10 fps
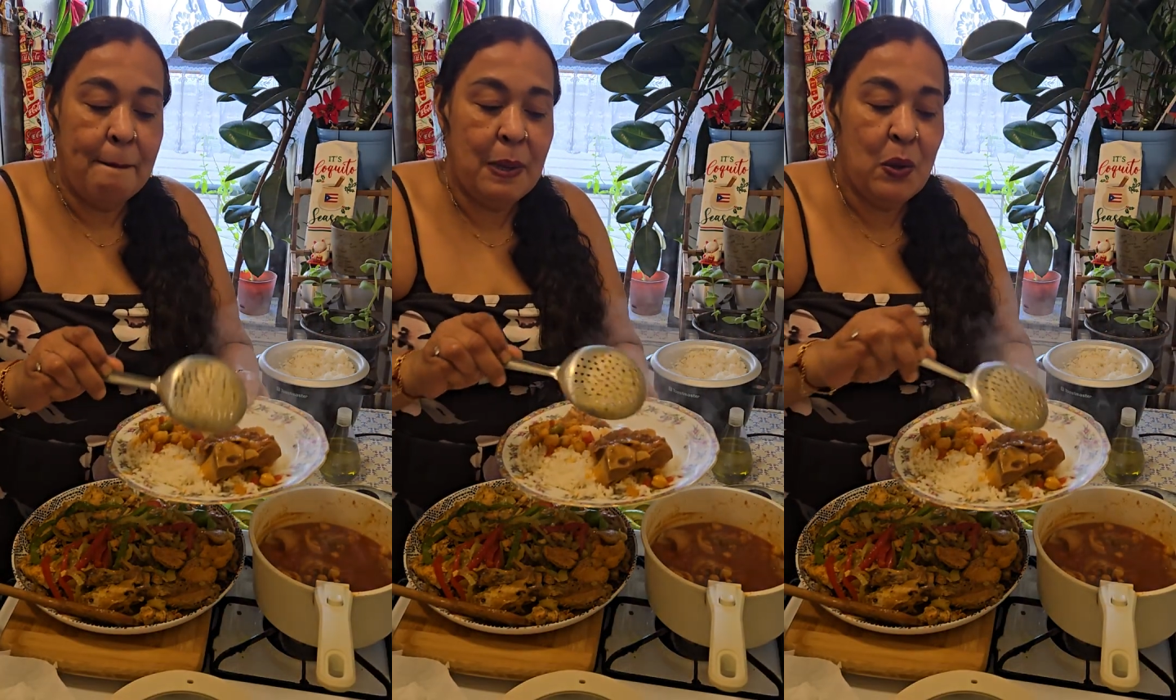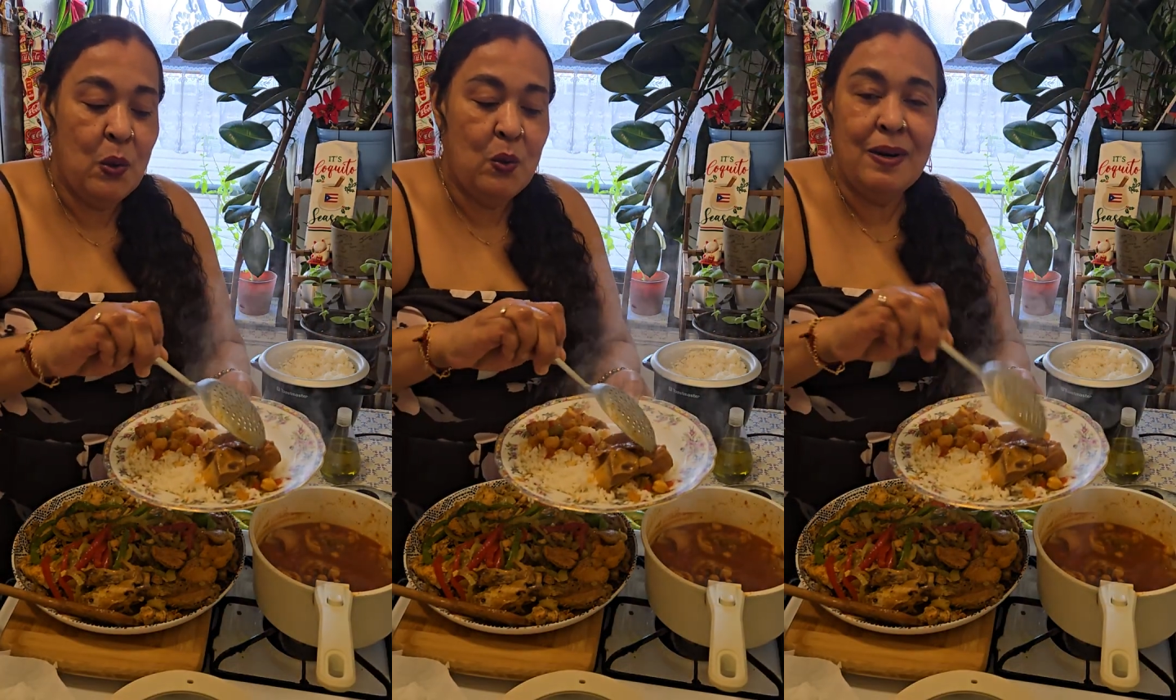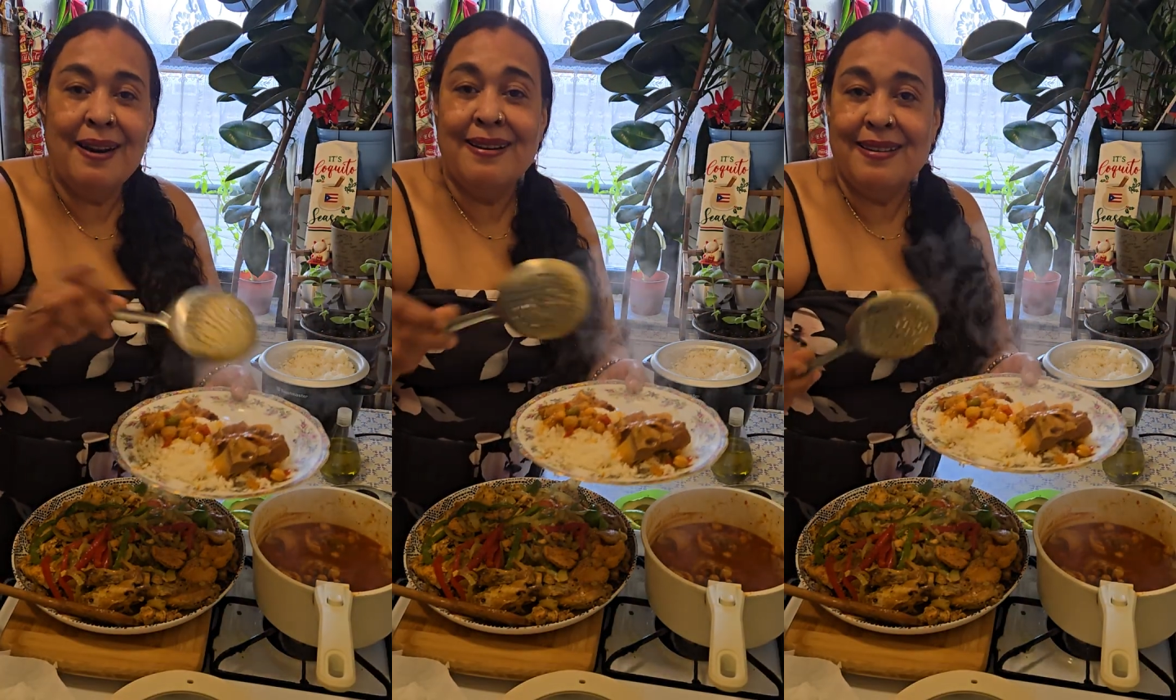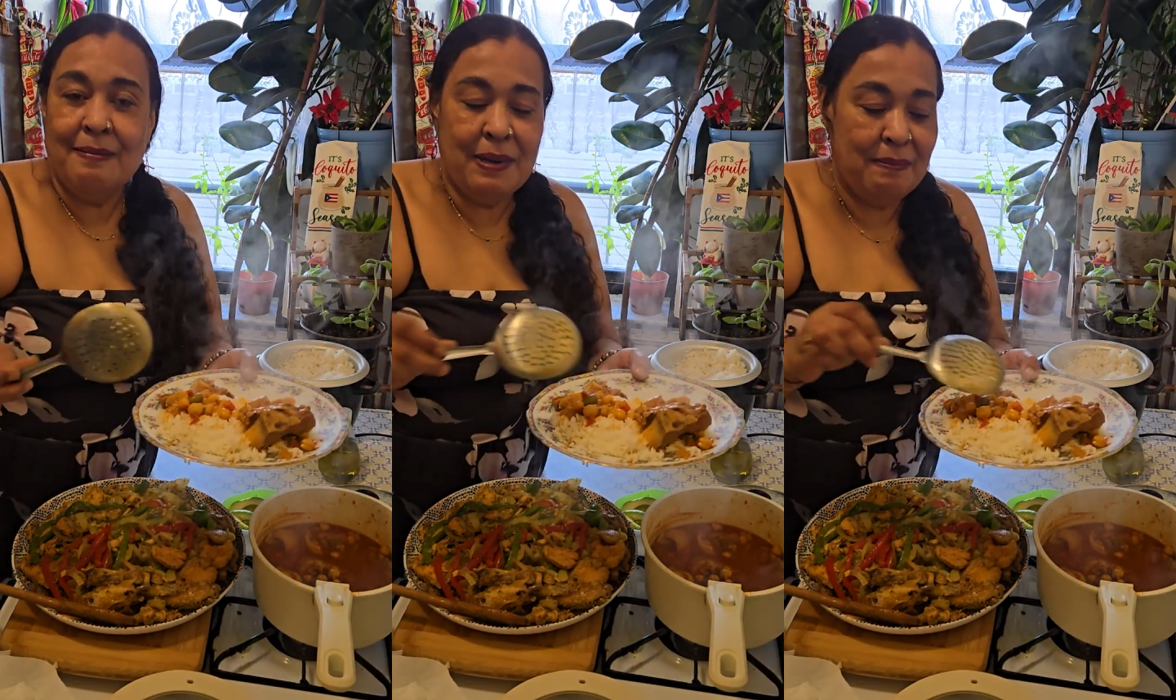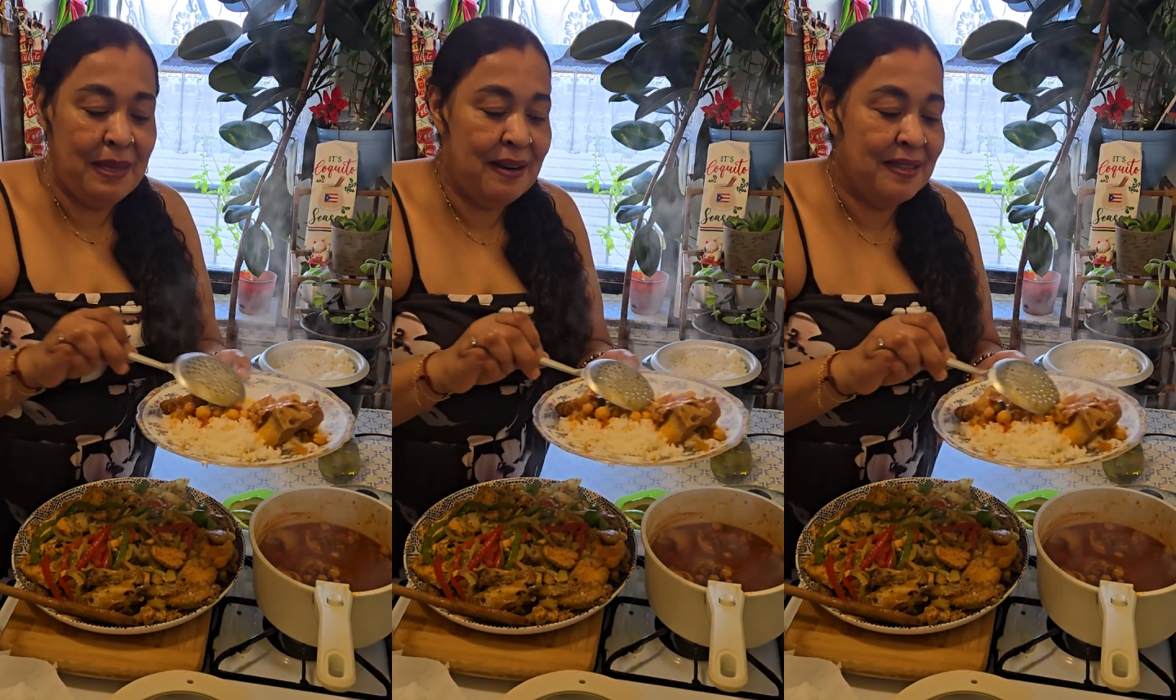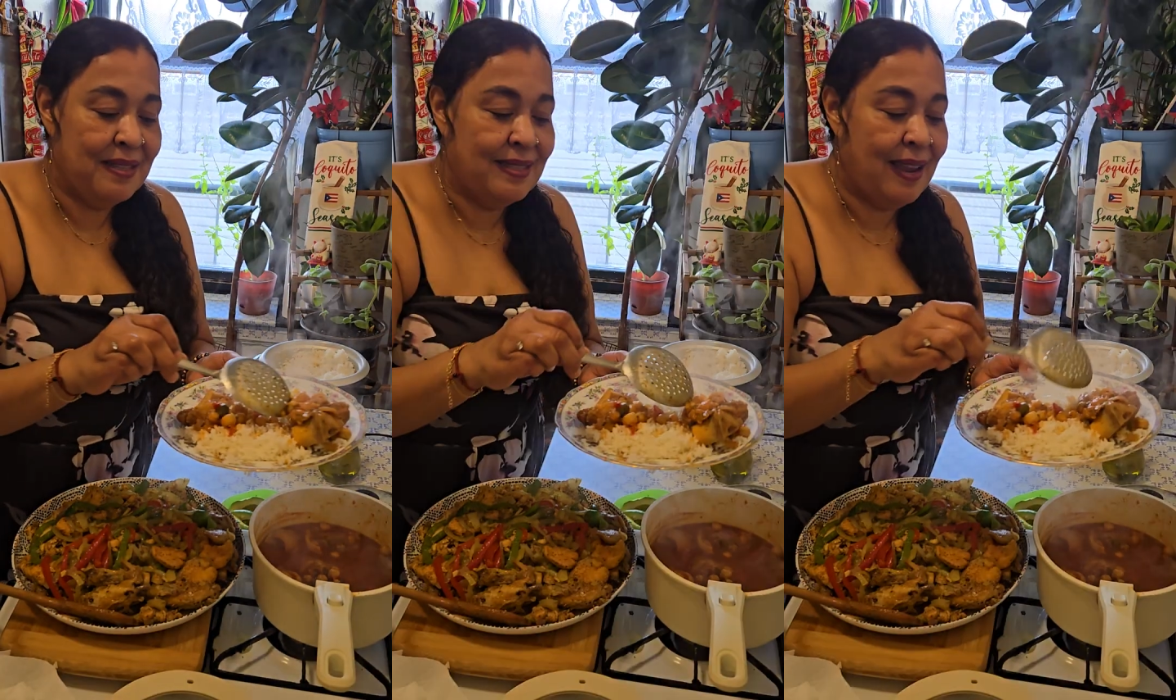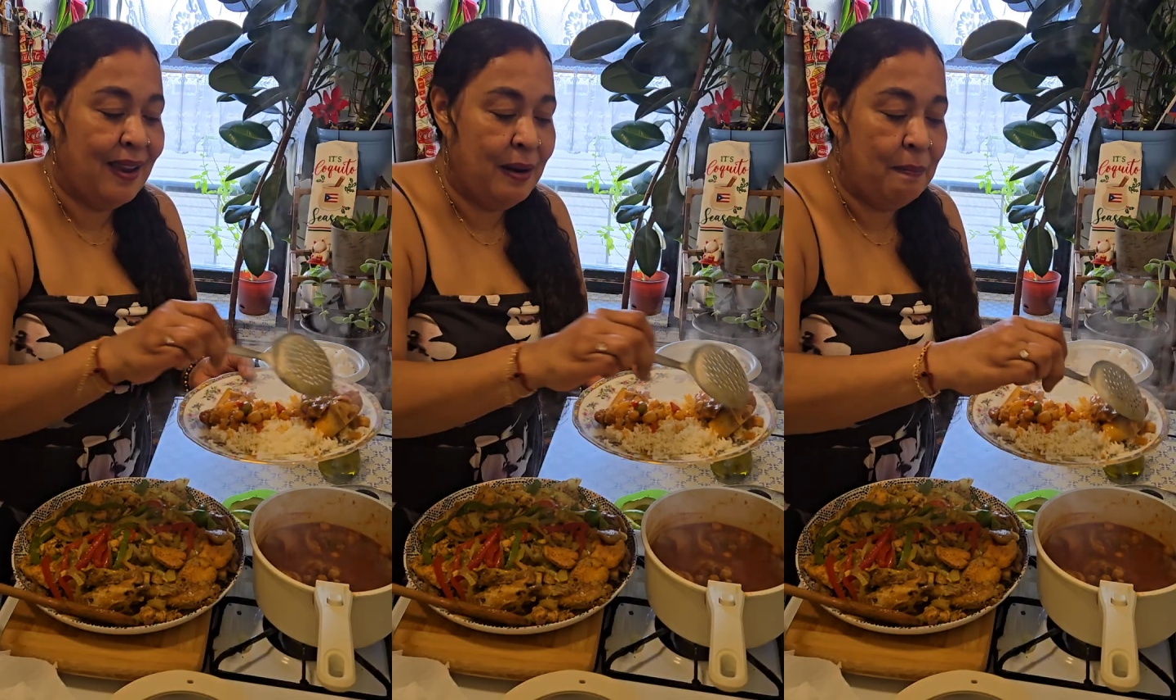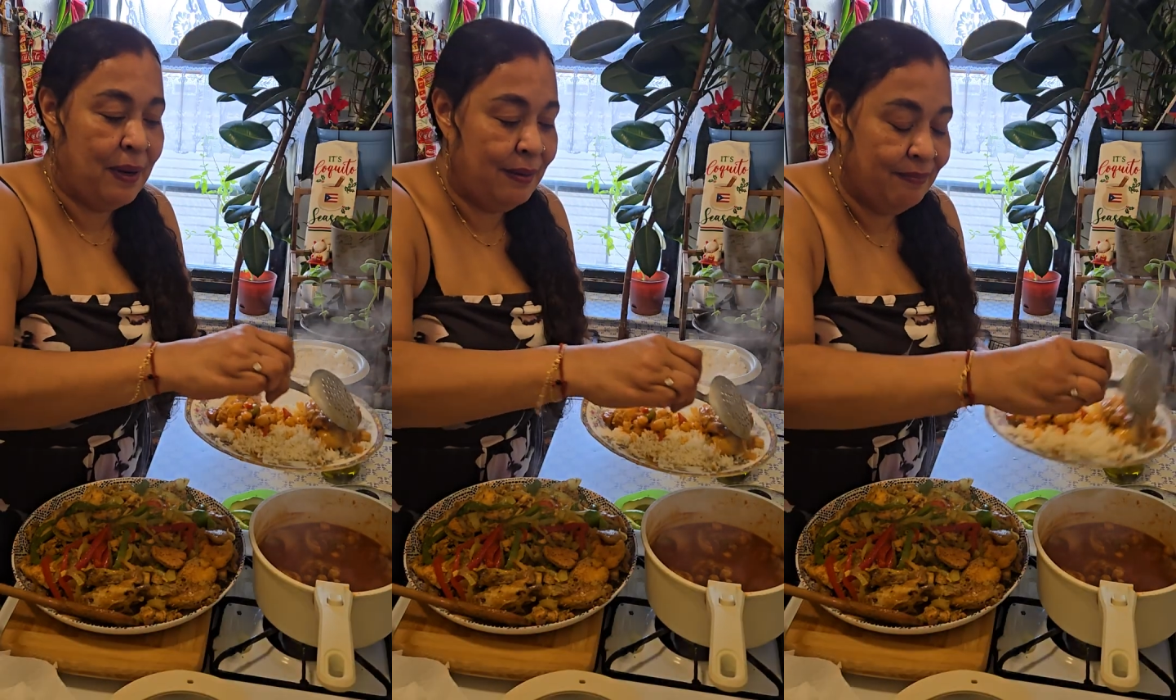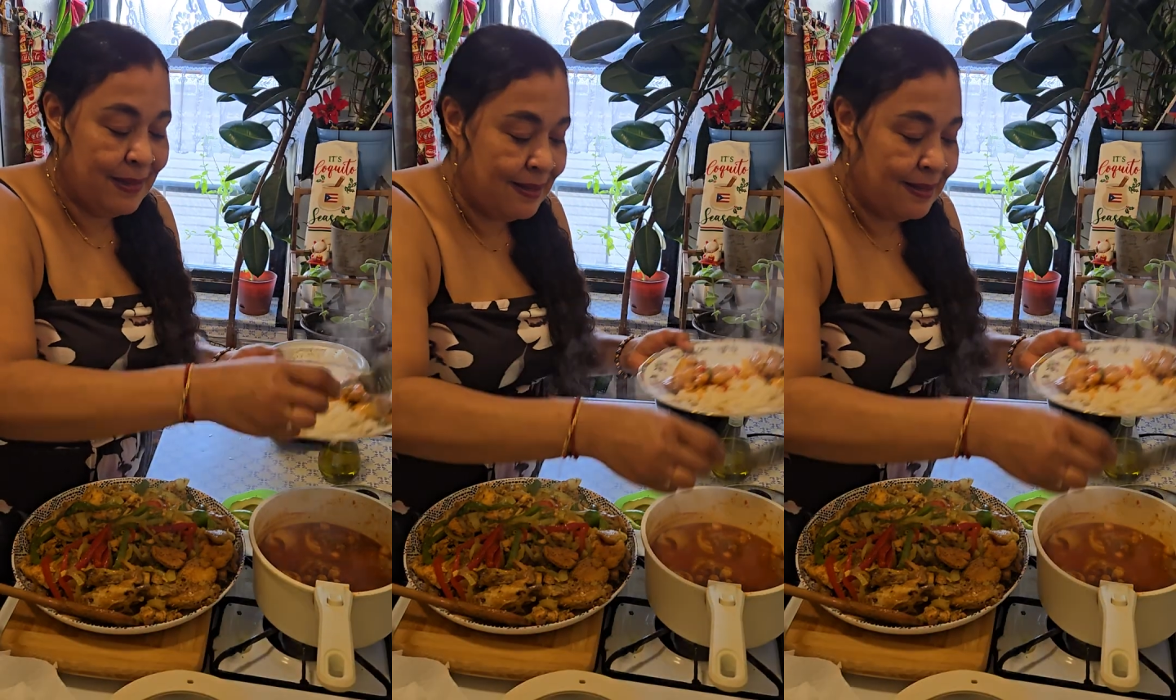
Bone and a little bit of meat on the side, but